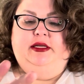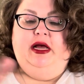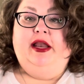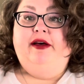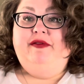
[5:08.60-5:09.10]

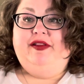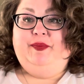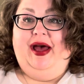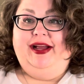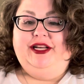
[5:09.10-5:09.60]
love this
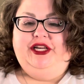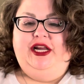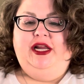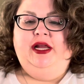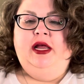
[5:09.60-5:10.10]

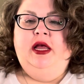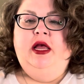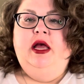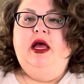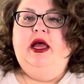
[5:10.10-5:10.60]
packaging.
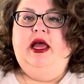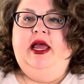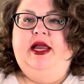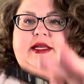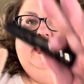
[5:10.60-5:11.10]

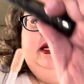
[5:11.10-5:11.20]
It